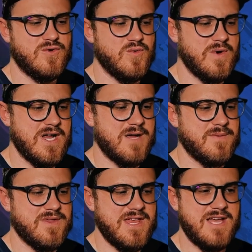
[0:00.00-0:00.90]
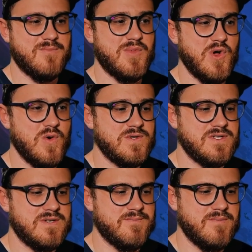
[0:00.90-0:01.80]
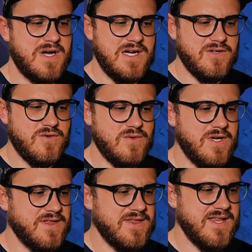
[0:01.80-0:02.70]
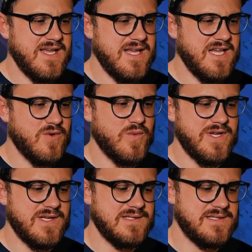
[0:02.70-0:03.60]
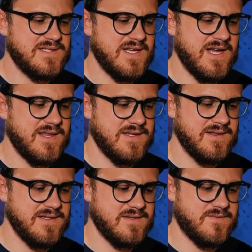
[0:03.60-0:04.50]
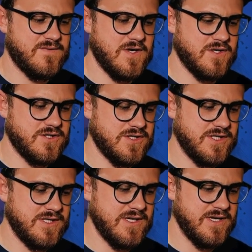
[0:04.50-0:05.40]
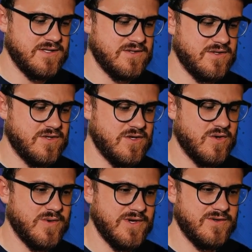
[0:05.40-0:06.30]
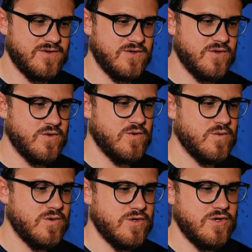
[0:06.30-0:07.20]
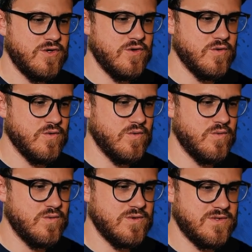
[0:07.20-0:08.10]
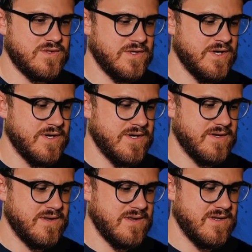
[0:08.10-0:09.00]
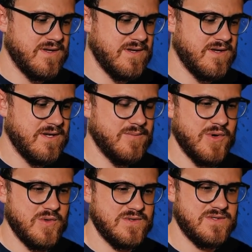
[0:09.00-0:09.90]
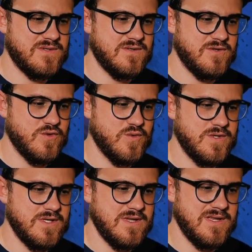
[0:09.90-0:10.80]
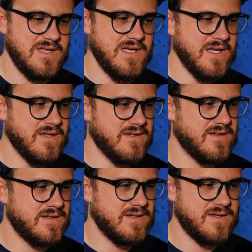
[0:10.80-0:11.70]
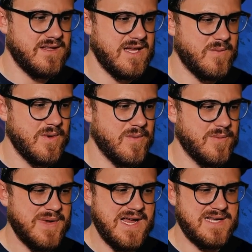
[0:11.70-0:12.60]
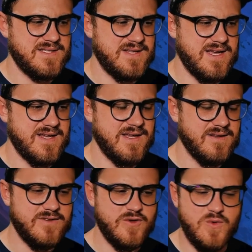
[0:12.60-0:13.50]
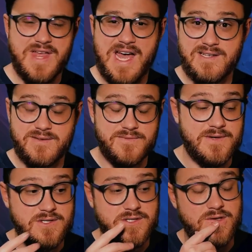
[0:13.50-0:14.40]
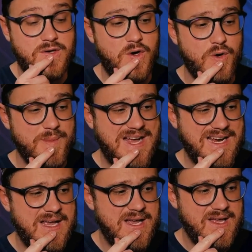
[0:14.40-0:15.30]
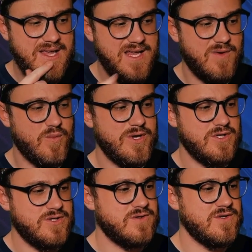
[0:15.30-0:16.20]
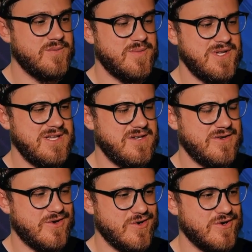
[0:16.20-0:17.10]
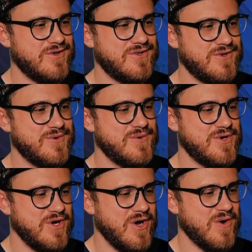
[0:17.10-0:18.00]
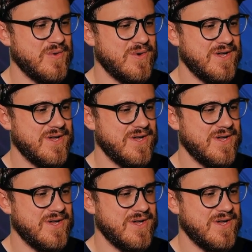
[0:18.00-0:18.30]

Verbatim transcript: Grab that post model, and then we can say that this function is going to use the posts to delete. That way we're passing that into that function callback and we should be good to go.